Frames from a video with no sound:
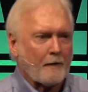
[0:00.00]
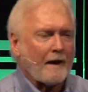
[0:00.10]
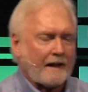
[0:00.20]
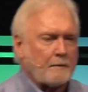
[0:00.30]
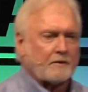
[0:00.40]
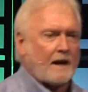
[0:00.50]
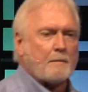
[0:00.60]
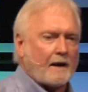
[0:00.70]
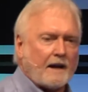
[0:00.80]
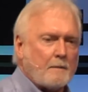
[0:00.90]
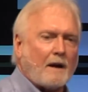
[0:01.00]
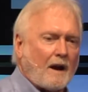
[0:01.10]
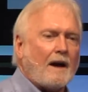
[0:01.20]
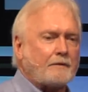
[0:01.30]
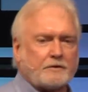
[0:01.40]
finally come a time I gave my
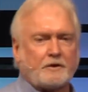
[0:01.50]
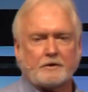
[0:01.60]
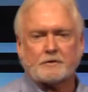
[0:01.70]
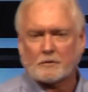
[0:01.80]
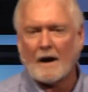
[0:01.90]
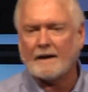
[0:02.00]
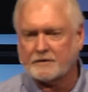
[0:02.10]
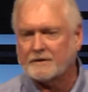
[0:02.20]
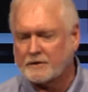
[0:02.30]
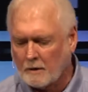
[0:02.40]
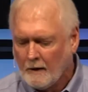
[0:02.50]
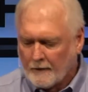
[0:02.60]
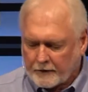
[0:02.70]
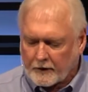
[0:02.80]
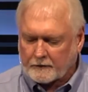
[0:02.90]
life to Jesus Christ, and so
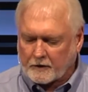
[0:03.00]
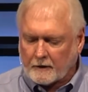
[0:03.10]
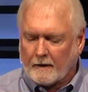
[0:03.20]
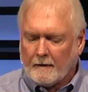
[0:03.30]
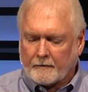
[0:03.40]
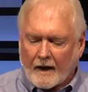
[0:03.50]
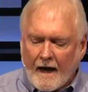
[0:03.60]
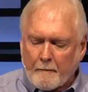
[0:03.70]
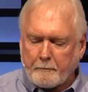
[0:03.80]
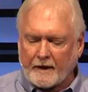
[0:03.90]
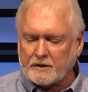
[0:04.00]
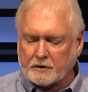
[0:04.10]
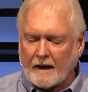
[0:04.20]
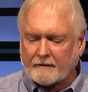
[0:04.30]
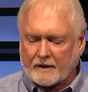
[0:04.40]
to, to, to have peace,
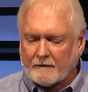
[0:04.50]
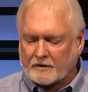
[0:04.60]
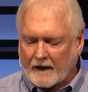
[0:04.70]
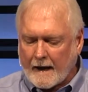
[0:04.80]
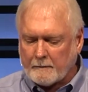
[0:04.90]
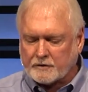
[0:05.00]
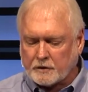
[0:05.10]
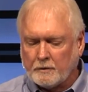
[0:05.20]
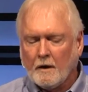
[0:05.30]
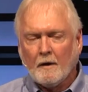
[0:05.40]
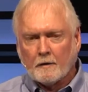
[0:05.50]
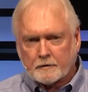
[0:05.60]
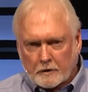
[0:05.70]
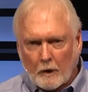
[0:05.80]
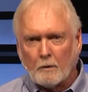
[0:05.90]
you have to have a time that you
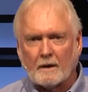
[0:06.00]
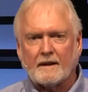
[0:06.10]
totally